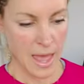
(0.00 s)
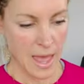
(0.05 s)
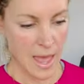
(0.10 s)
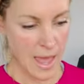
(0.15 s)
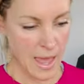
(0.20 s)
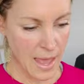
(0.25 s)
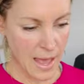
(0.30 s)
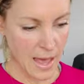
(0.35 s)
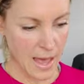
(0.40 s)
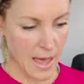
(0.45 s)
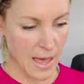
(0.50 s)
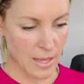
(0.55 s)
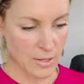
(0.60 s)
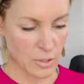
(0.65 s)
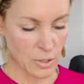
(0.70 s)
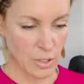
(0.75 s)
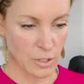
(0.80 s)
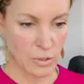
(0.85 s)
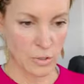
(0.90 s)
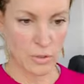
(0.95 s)
and
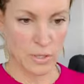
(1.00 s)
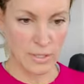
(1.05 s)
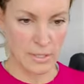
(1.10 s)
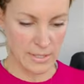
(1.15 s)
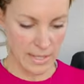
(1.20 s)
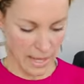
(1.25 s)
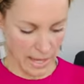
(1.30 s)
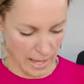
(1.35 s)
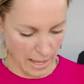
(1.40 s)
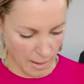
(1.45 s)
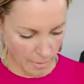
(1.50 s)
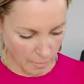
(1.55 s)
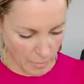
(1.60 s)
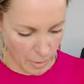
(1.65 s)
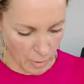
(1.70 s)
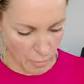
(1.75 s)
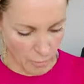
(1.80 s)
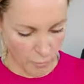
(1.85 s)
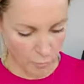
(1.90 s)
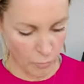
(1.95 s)
you can do the same
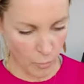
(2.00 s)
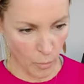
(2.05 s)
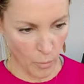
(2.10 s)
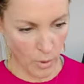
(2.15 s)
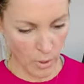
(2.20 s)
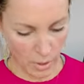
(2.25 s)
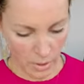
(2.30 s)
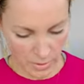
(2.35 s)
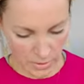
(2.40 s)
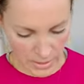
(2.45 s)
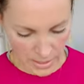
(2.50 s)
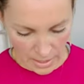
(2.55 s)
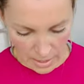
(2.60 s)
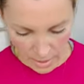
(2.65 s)
for the